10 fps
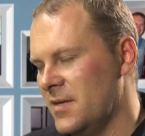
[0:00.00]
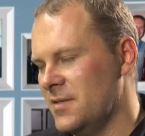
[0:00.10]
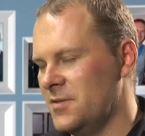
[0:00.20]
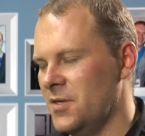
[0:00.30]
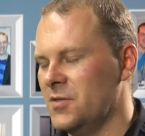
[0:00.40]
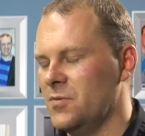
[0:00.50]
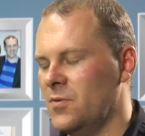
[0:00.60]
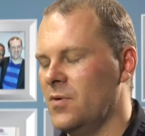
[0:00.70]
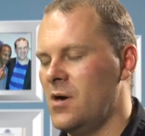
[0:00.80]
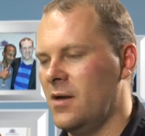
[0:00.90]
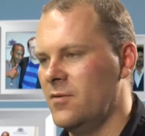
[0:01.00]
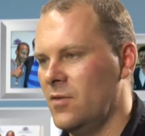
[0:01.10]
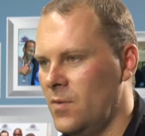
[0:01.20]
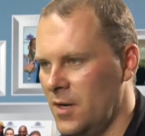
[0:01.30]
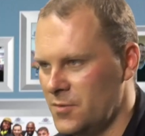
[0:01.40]
make a suggestion with regard
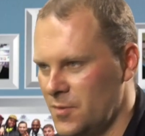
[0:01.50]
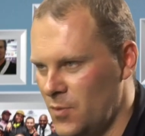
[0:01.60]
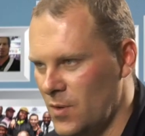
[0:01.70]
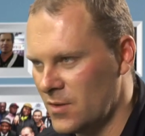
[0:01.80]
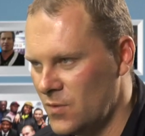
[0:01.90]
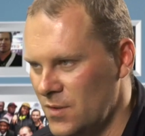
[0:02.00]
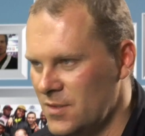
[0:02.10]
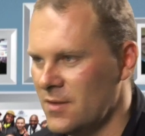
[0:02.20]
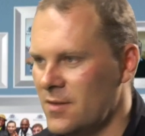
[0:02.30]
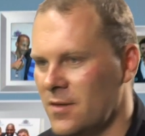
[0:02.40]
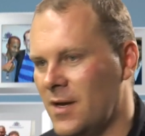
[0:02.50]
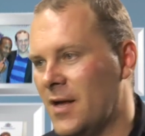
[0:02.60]
to the 10111 call center?